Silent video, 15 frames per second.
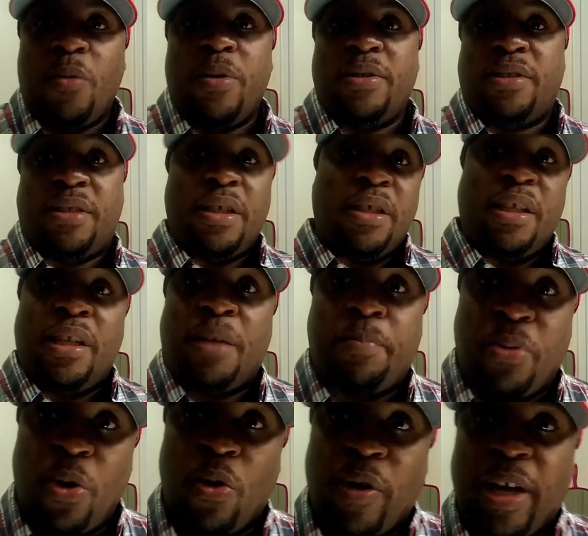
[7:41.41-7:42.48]
was still in
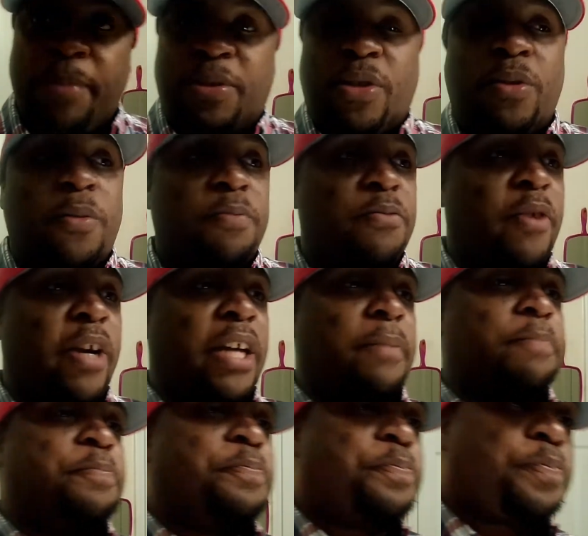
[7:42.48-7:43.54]
the program too,
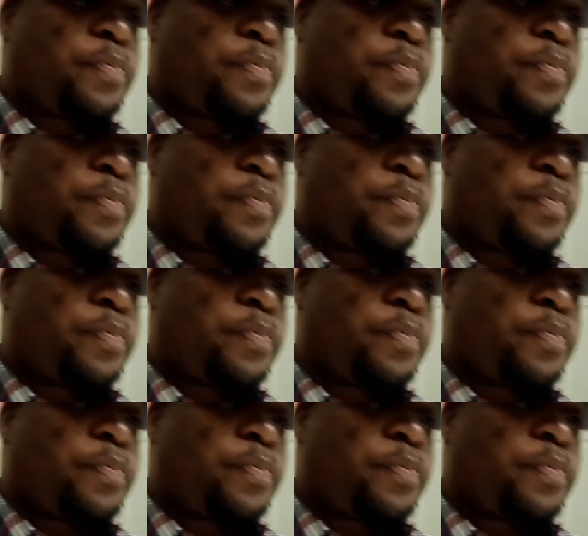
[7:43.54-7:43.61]
right?